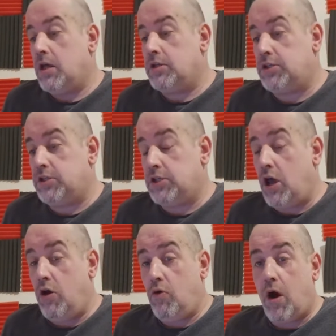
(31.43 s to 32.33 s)

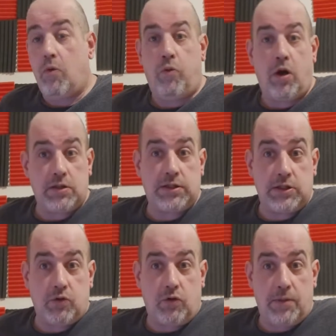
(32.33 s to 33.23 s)
So, what's
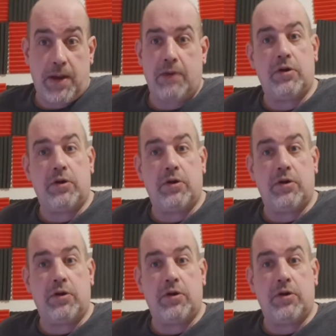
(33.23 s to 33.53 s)
this all about?